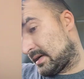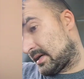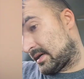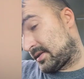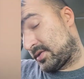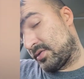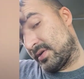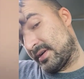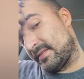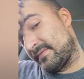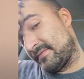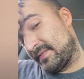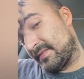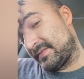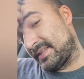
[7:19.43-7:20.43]
a
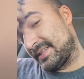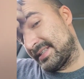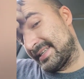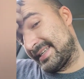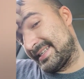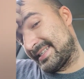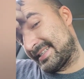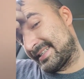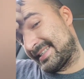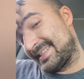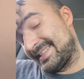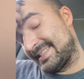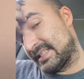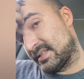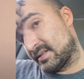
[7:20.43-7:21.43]
250 liter
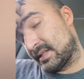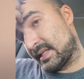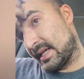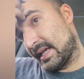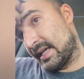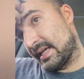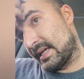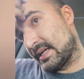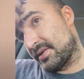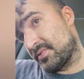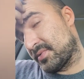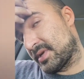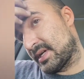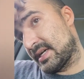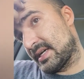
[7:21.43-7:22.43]
diesel tank,
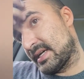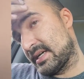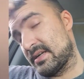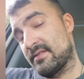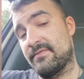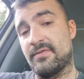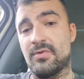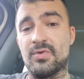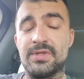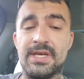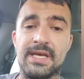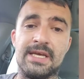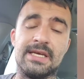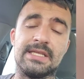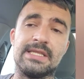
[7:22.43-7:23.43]
and when I had a full
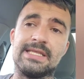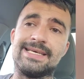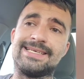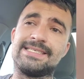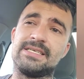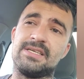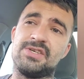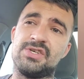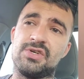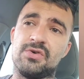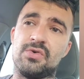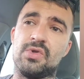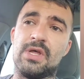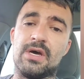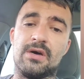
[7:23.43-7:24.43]
tank in this, it
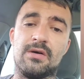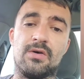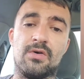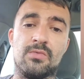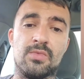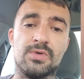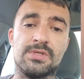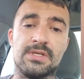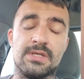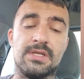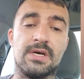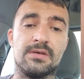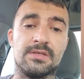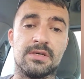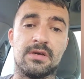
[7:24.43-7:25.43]
showed almost
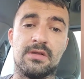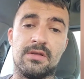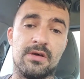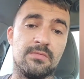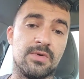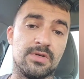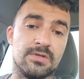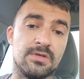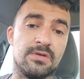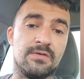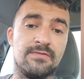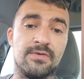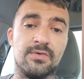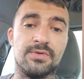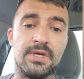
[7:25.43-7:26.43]
1,000 kilometers on a
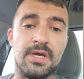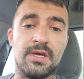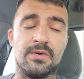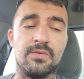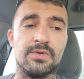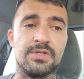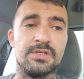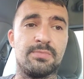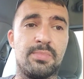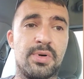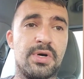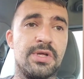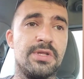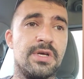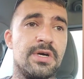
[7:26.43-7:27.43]
full tank, which is
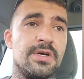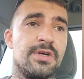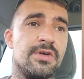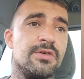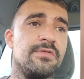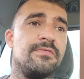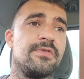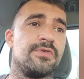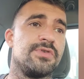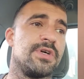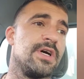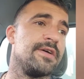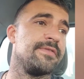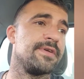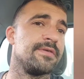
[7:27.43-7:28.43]
pretty darn good for
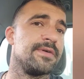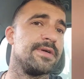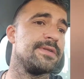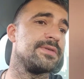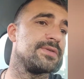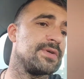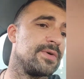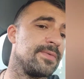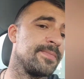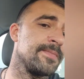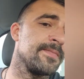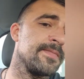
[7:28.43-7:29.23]
driving, right? So